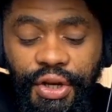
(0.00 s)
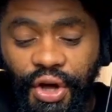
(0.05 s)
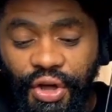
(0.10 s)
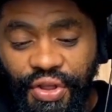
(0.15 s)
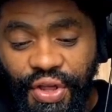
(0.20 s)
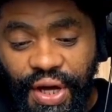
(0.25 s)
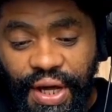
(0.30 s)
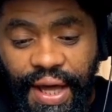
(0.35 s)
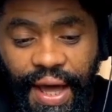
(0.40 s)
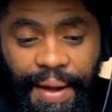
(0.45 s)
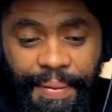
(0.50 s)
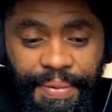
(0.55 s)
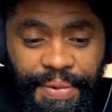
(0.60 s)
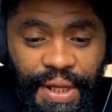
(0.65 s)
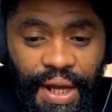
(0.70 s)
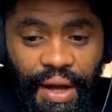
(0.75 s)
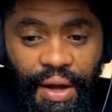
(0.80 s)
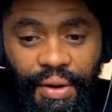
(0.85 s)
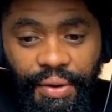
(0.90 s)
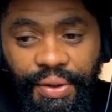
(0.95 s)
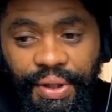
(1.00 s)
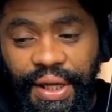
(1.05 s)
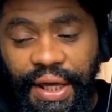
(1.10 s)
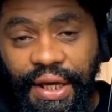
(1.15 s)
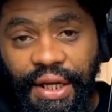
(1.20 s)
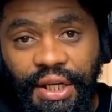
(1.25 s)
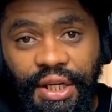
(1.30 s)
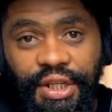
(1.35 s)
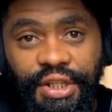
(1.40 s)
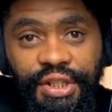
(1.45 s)
You know the Cape
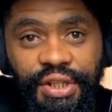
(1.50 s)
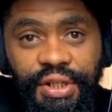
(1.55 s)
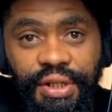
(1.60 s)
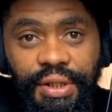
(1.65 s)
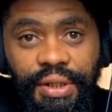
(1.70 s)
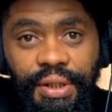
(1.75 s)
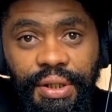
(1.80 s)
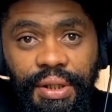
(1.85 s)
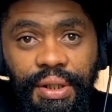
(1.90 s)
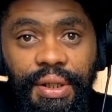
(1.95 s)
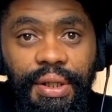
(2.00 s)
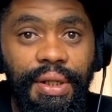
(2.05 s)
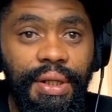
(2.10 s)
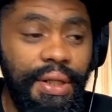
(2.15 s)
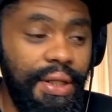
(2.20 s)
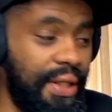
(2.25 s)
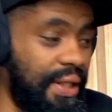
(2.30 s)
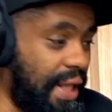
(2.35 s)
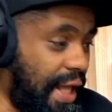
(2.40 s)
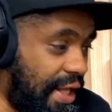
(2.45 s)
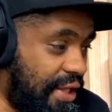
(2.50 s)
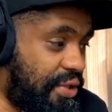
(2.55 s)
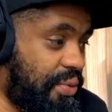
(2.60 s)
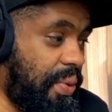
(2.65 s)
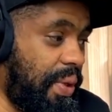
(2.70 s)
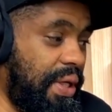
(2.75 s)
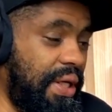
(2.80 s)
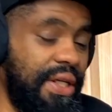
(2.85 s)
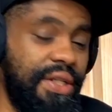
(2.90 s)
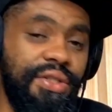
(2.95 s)
Town English?
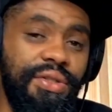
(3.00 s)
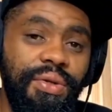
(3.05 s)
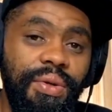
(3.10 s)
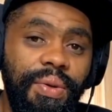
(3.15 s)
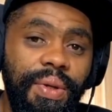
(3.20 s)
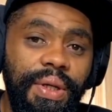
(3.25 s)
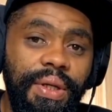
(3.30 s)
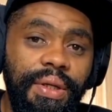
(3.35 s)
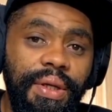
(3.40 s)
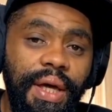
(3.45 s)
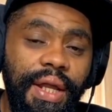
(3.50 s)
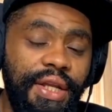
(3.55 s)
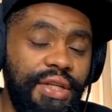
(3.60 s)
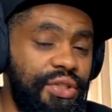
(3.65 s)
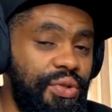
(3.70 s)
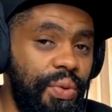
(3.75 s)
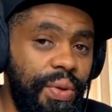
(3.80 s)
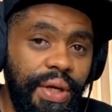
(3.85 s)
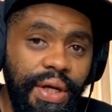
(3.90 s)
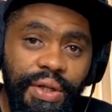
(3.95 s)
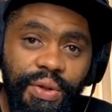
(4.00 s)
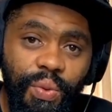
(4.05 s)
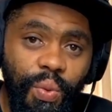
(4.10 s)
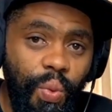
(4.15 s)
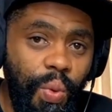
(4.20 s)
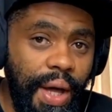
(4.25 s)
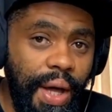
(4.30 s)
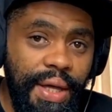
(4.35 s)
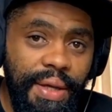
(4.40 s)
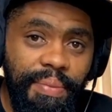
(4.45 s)
That's what he's doing. And he's doing
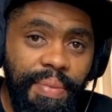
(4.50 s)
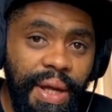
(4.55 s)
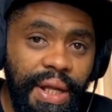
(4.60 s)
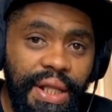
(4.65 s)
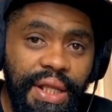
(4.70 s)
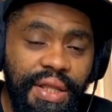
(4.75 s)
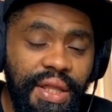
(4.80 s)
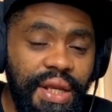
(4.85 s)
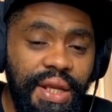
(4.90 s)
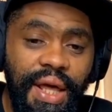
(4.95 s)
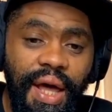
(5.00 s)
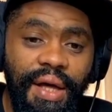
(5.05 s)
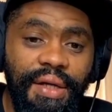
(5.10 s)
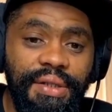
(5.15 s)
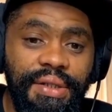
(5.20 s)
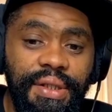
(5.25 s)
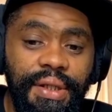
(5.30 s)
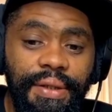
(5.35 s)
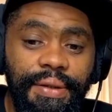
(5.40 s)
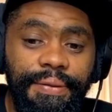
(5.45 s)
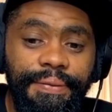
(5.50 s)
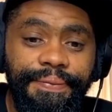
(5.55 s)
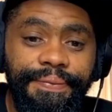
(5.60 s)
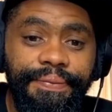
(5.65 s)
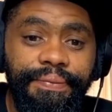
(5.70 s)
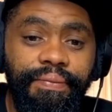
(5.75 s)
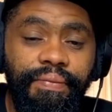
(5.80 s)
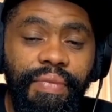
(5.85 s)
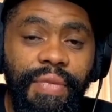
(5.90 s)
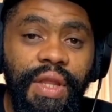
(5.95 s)
it way better than youngster.
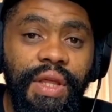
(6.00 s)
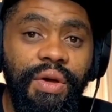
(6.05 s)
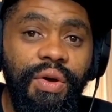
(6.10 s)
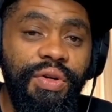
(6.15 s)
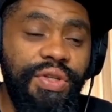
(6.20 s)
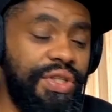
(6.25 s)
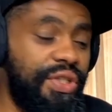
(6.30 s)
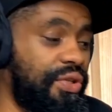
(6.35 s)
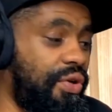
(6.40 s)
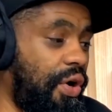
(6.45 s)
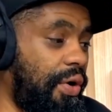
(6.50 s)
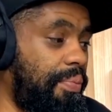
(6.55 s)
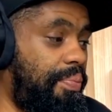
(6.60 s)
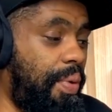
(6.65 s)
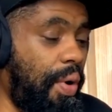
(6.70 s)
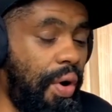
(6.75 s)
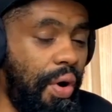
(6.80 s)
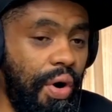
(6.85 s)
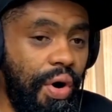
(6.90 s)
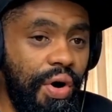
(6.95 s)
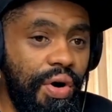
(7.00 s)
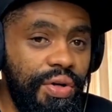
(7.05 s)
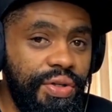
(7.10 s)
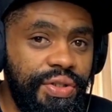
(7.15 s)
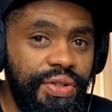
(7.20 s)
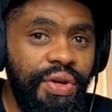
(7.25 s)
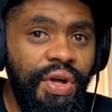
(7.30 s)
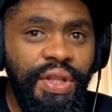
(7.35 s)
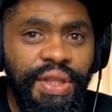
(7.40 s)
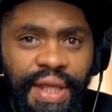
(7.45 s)
Because he's got
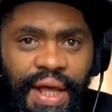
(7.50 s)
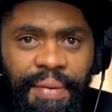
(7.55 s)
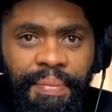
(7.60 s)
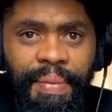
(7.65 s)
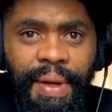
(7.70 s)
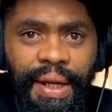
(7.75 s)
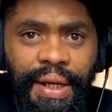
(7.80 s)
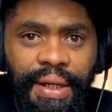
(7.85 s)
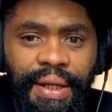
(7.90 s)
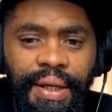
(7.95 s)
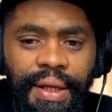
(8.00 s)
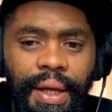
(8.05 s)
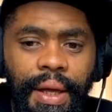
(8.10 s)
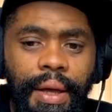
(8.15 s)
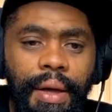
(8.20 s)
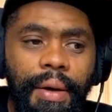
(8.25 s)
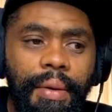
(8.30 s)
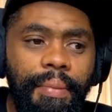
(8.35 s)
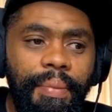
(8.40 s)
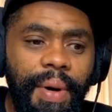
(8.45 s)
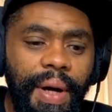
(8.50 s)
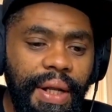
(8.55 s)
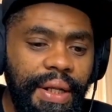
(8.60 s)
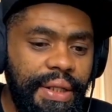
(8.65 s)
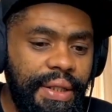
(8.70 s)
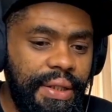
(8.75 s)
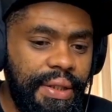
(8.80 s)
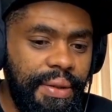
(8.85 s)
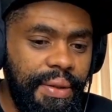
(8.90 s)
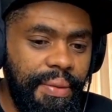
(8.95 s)
bars. Not that many.
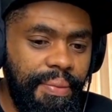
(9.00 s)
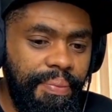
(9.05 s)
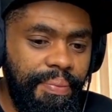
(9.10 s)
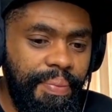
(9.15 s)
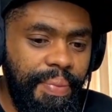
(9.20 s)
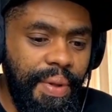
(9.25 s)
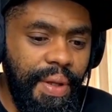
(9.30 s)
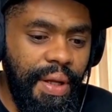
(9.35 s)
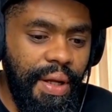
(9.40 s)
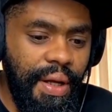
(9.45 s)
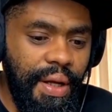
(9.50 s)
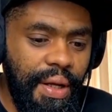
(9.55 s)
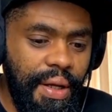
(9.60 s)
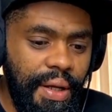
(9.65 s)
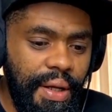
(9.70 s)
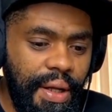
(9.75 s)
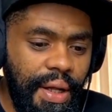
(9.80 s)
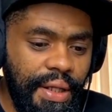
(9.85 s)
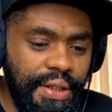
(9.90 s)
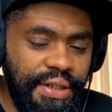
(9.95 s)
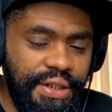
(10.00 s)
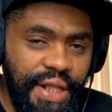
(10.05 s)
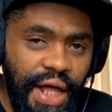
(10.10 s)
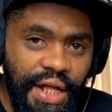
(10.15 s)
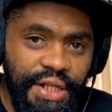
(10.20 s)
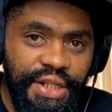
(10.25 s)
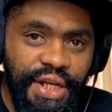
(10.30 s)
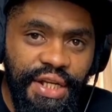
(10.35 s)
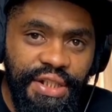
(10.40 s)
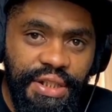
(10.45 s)
But it's
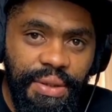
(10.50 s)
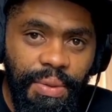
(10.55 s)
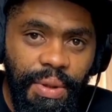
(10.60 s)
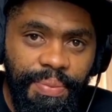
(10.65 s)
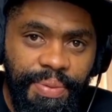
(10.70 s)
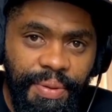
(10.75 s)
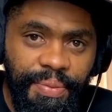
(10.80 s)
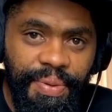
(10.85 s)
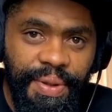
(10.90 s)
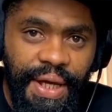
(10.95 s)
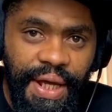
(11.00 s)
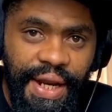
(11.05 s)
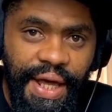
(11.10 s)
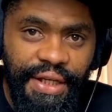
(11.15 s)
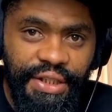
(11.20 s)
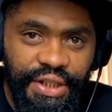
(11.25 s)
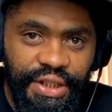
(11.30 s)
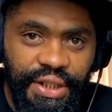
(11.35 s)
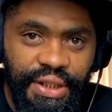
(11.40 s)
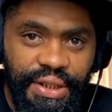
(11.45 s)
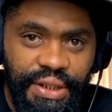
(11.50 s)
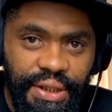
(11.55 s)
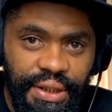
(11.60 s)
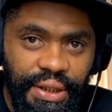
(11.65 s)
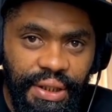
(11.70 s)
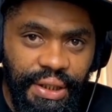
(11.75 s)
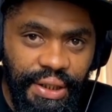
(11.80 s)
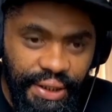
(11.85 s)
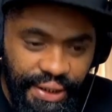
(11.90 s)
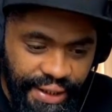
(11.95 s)
digestible. People can actually
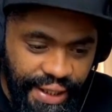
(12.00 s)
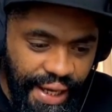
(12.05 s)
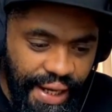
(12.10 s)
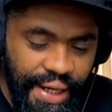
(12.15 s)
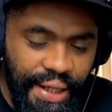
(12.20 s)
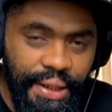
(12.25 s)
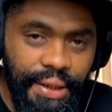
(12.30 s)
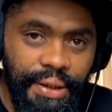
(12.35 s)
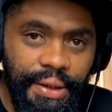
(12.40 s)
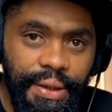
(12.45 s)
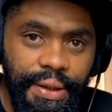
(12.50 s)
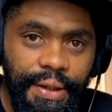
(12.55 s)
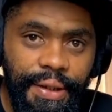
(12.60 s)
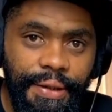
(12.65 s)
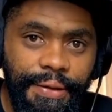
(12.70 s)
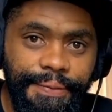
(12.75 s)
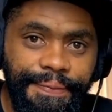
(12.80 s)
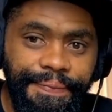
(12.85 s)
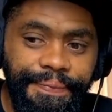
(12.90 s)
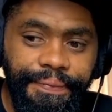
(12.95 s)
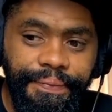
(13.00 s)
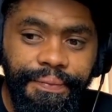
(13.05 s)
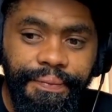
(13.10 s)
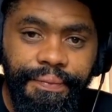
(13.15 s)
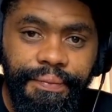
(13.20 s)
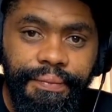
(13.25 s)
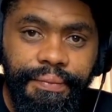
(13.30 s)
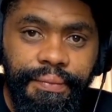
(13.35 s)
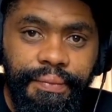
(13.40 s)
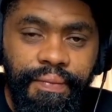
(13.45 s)
get it.
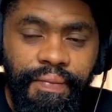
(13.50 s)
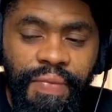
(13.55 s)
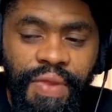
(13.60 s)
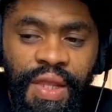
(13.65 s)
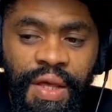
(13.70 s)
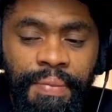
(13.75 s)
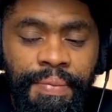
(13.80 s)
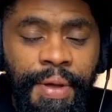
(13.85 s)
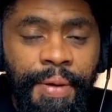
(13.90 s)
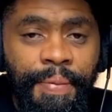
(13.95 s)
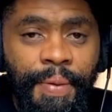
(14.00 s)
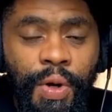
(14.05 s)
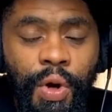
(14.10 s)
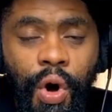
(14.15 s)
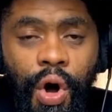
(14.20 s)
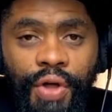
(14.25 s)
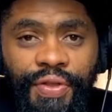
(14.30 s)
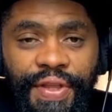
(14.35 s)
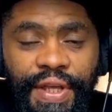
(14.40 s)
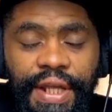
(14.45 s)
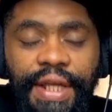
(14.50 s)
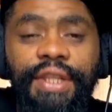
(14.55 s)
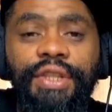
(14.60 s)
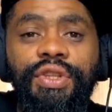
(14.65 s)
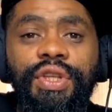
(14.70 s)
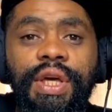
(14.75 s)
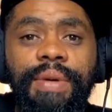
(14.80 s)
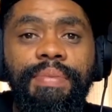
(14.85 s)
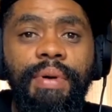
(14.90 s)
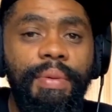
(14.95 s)
People are on the
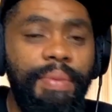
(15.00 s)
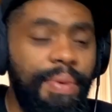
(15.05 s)
into